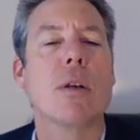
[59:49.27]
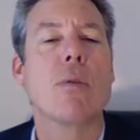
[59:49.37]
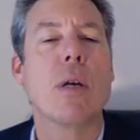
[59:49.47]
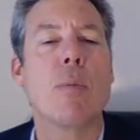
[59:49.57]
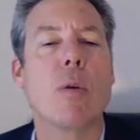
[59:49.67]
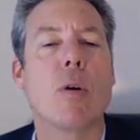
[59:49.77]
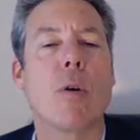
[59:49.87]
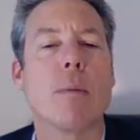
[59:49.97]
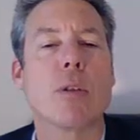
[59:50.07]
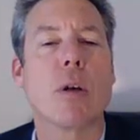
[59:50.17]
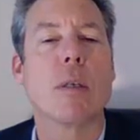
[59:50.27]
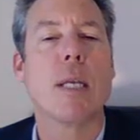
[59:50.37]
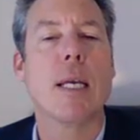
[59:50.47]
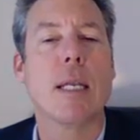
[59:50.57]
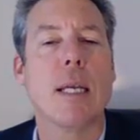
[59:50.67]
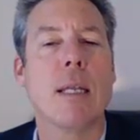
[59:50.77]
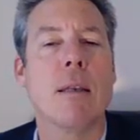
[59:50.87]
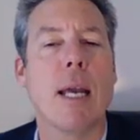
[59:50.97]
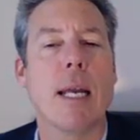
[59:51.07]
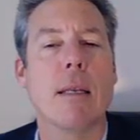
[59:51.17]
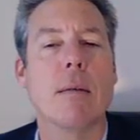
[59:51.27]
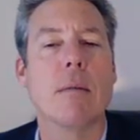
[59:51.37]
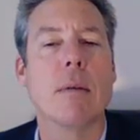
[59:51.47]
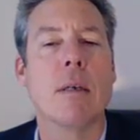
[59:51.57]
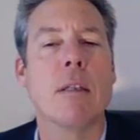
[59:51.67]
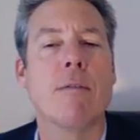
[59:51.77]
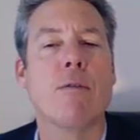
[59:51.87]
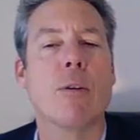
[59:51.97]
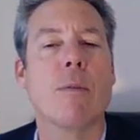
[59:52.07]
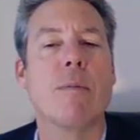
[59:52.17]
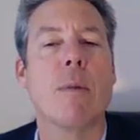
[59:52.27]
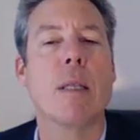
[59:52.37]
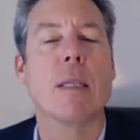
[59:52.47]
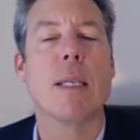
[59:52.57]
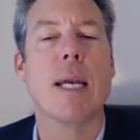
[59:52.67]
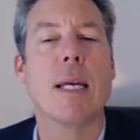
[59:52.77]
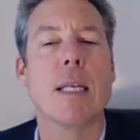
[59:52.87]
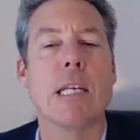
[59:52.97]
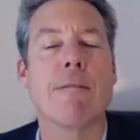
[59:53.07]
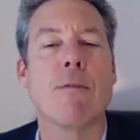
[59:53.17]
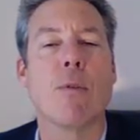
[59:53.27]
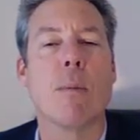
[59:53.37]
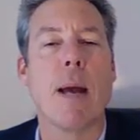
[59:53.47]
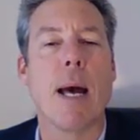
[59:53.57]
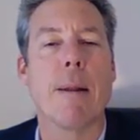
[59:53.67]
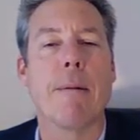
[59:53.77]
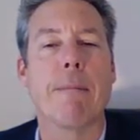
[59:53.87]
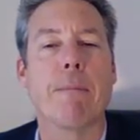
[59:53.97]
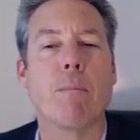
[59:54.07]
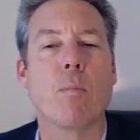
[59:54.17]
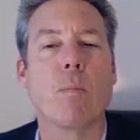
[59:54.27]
Enter your degree program start date and end date in the form of month, day, and year format.